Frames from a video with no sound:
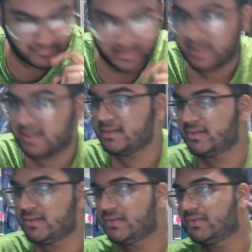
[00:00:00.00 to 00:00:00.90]
and
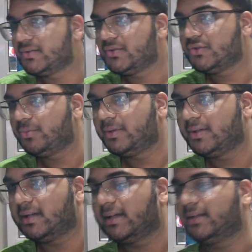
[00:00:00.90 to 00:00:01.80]
his stupid
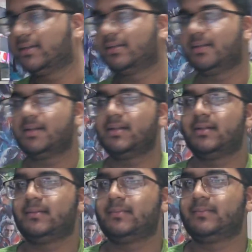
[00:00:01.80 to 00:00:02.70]
like
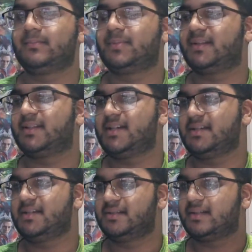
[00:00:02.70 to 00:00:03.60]

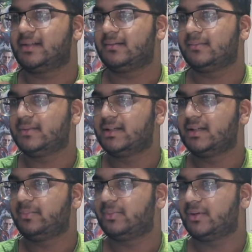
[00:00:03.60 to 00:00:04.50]
things that
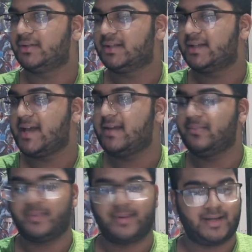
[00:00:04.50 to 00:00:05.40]
clip on the
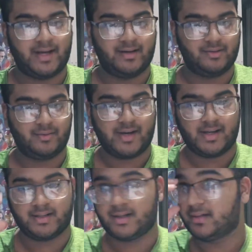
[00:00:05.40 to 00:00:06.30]
cape. Like I don't know why
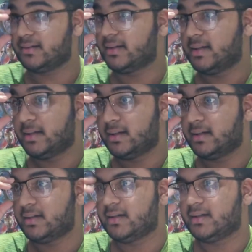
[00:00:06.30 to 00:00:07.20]

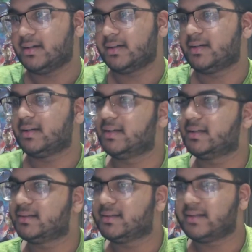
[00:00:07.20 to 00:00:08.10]
I can't
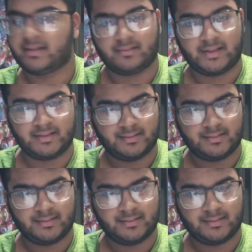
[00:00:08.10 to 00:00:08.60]
get that right.